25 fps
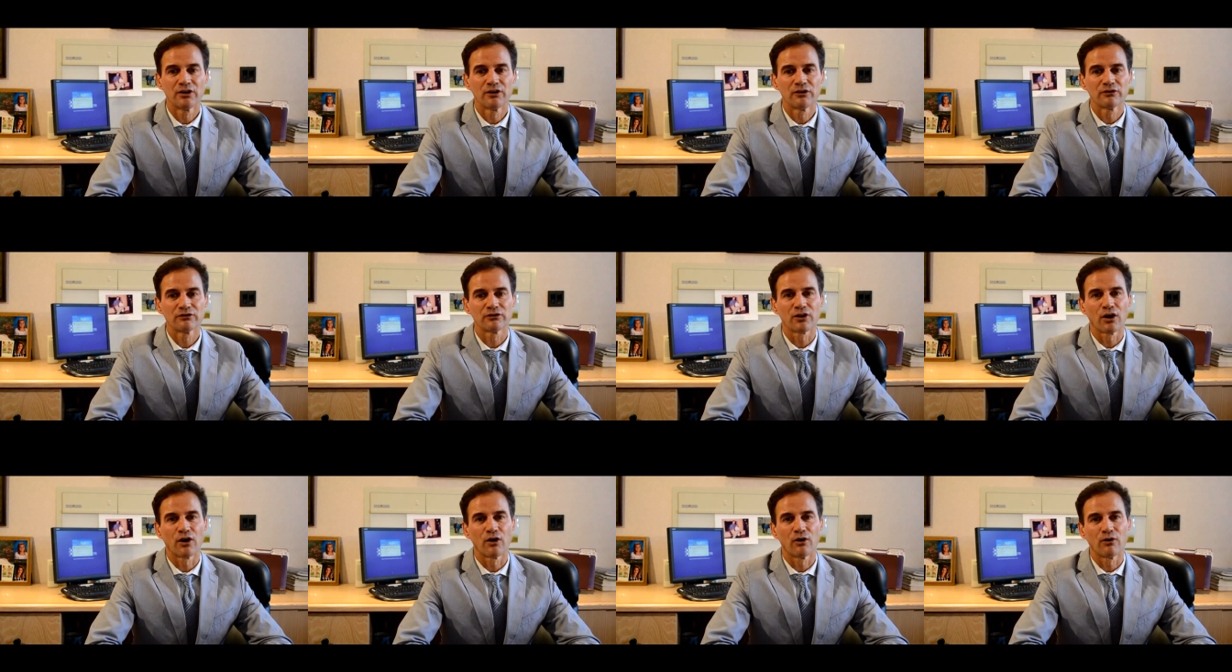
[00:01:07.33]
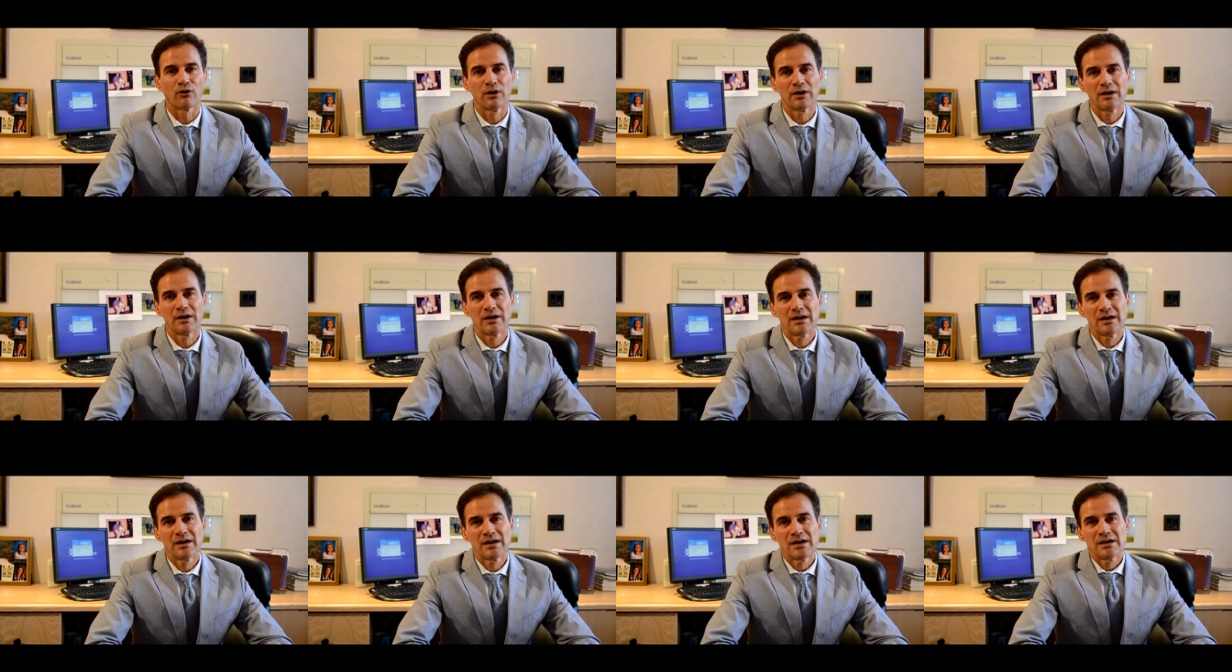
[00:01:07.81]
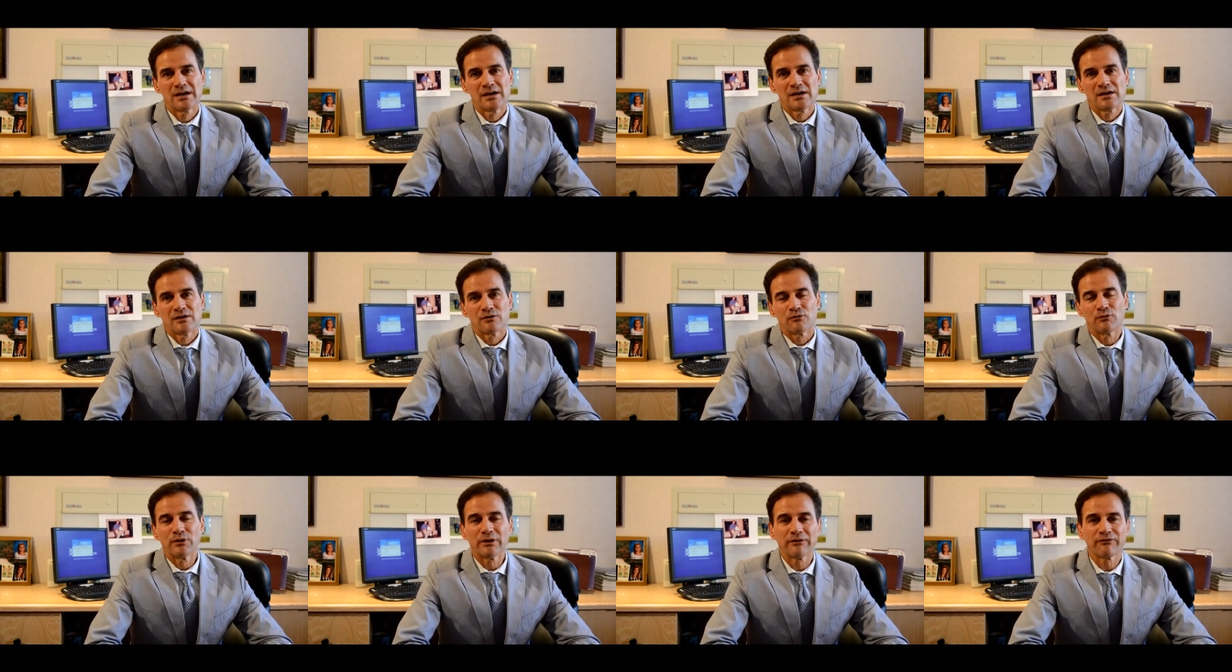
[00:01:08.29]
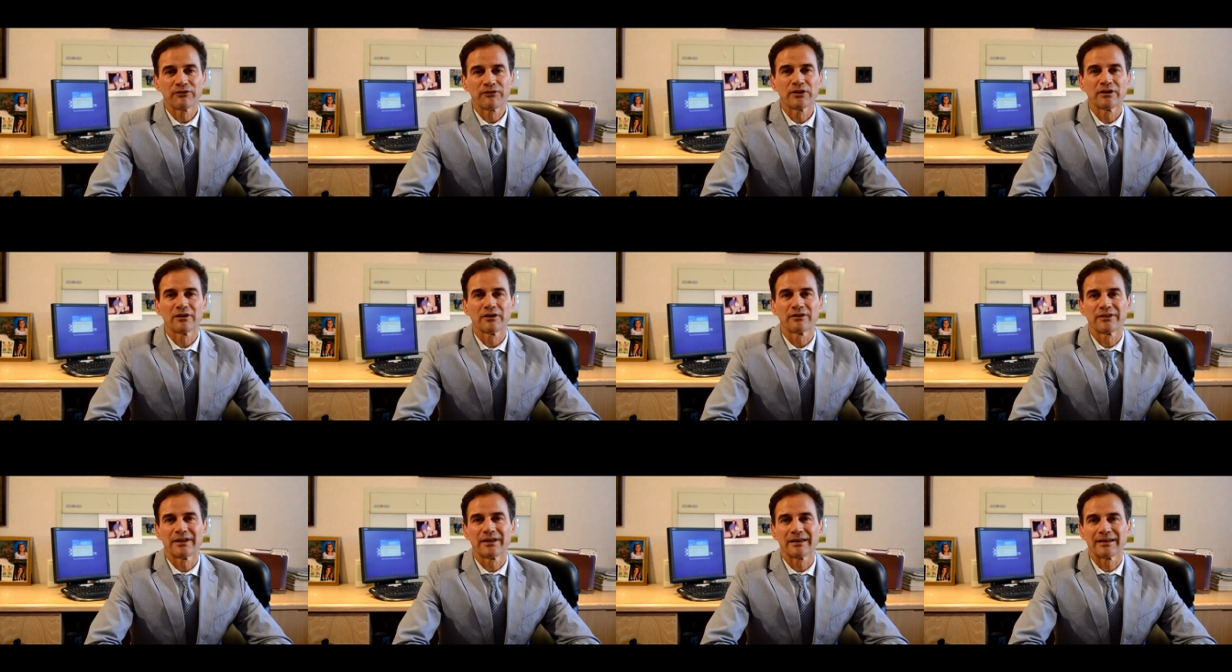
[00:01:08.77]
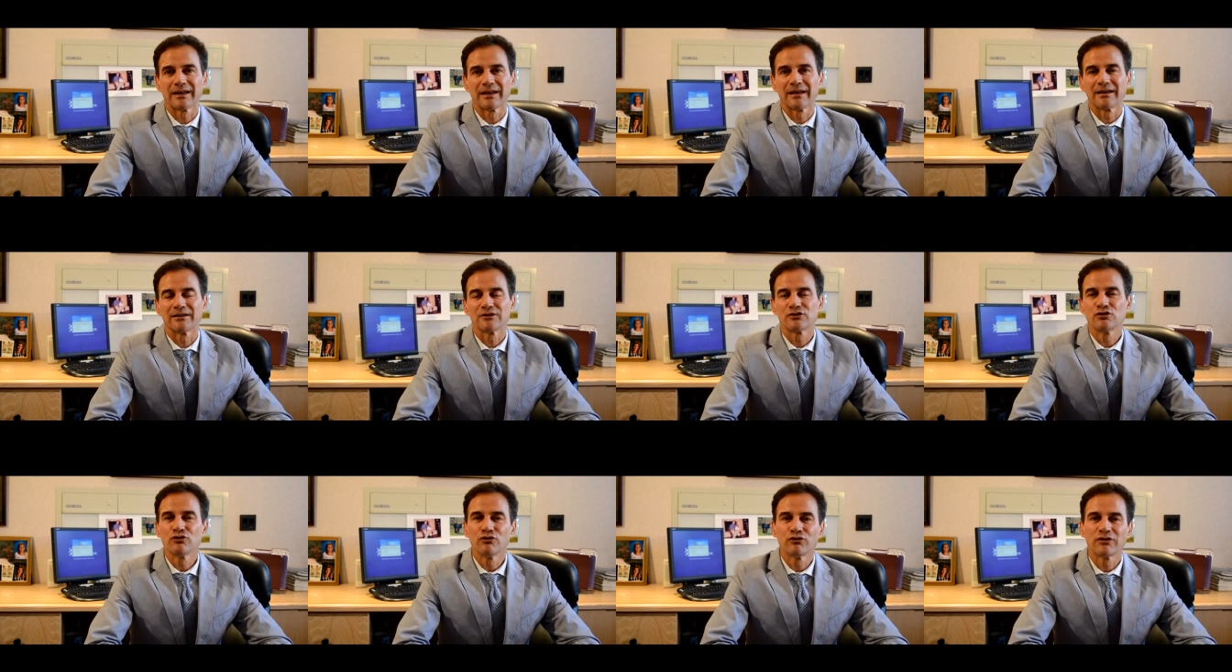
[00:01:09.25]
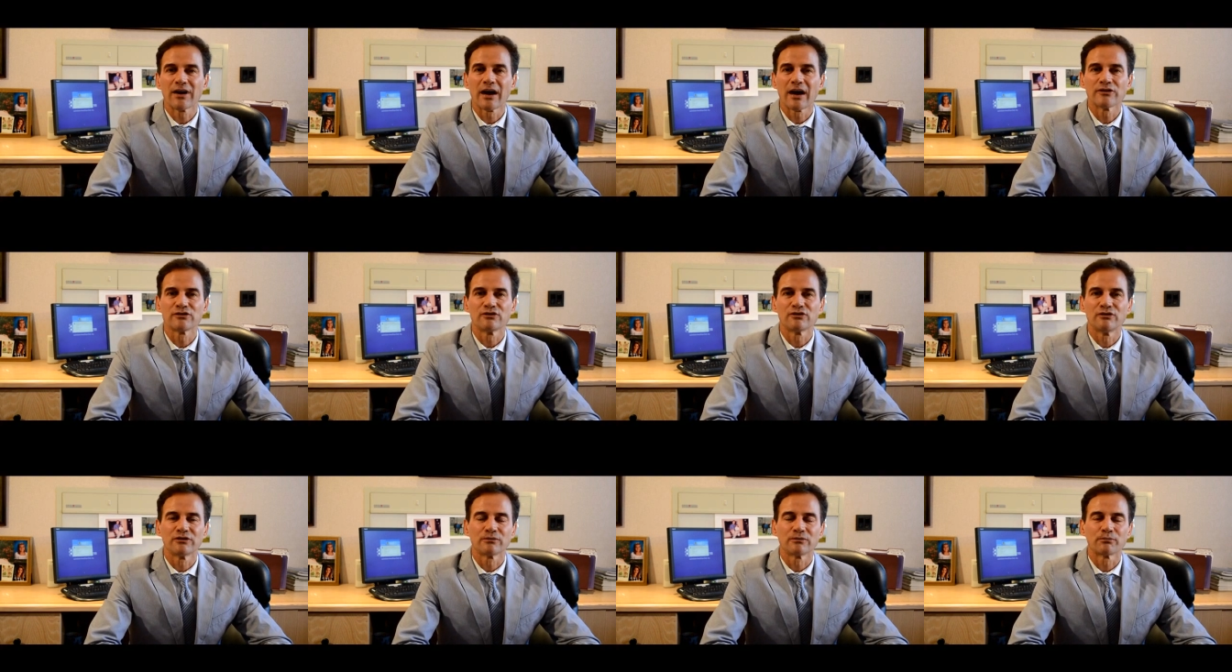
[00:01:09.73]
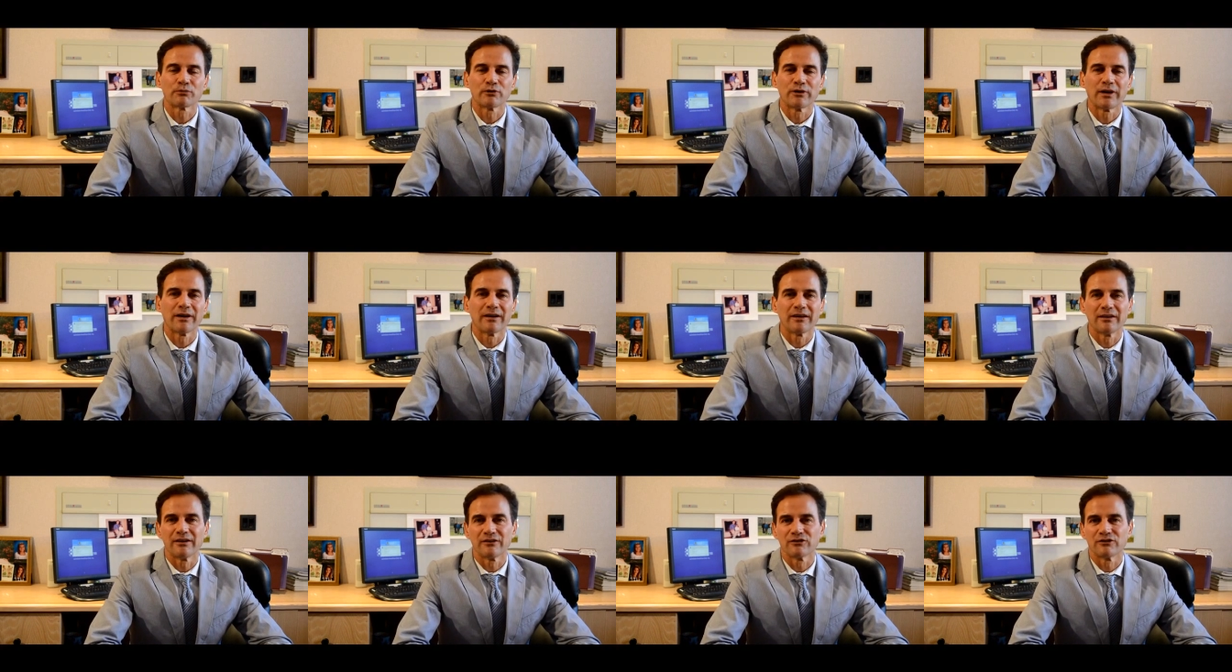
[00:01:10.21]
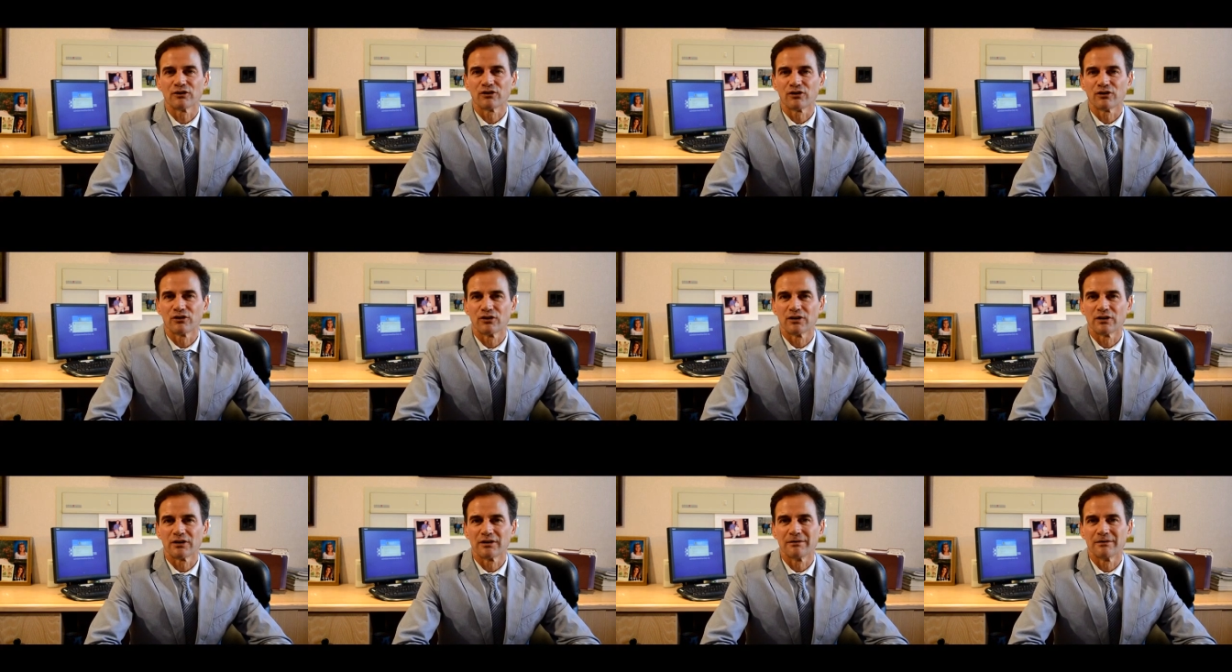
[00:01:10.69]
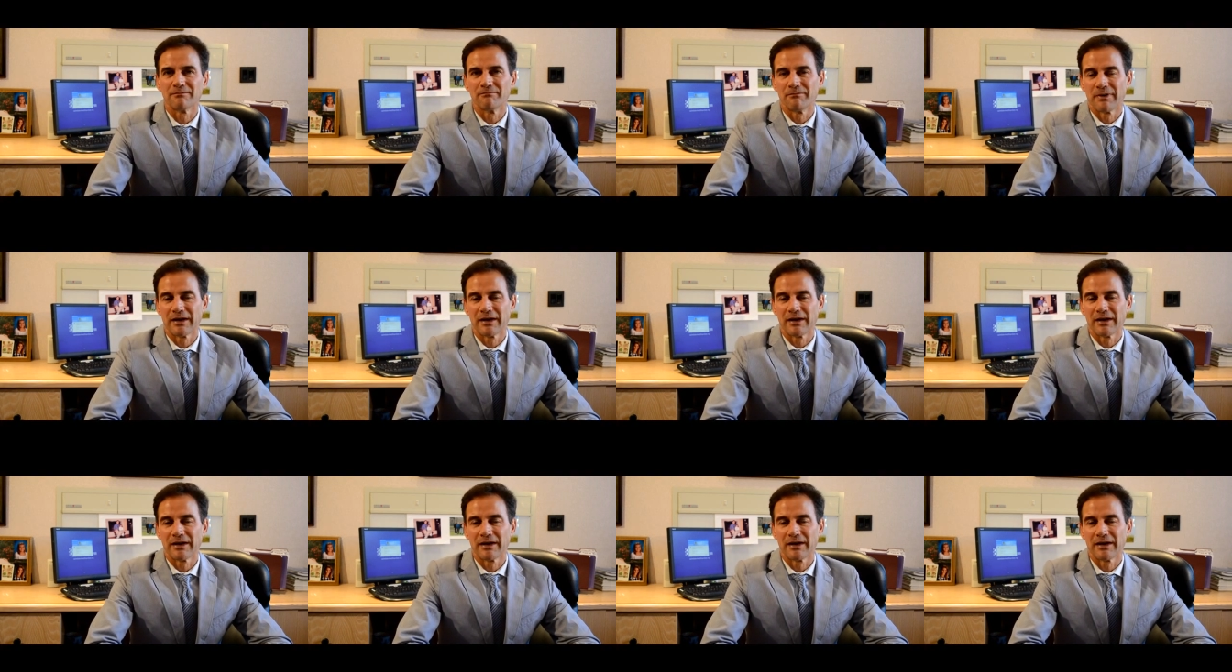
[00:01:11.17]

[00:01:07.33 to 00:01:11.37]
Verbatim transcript: So we feel that 2,000 units per day is a good